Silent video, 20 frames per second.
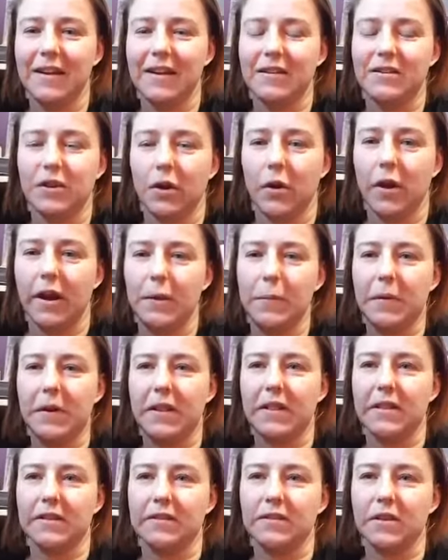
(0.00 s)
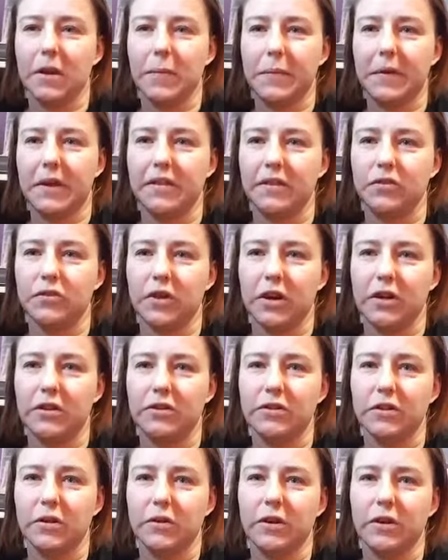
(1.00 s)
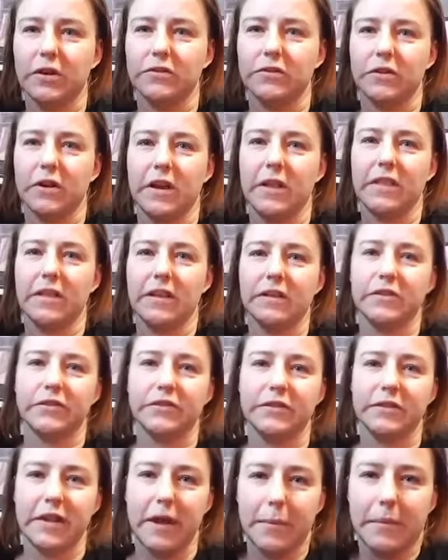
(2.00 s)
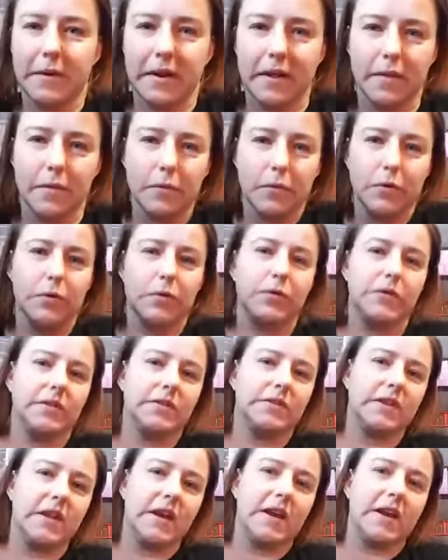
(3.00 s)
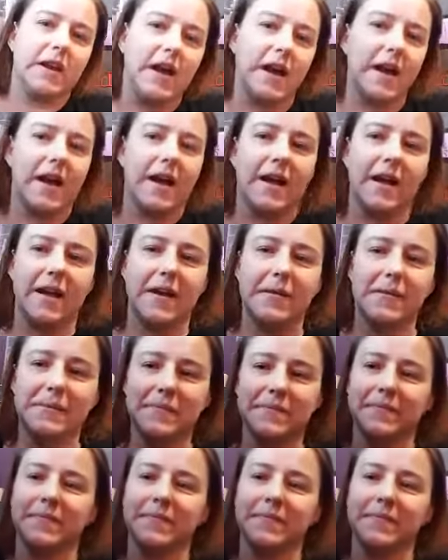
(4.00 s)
So anybody that saw me at the trade show yesterday, thanks for stopping at the booth and saying hi.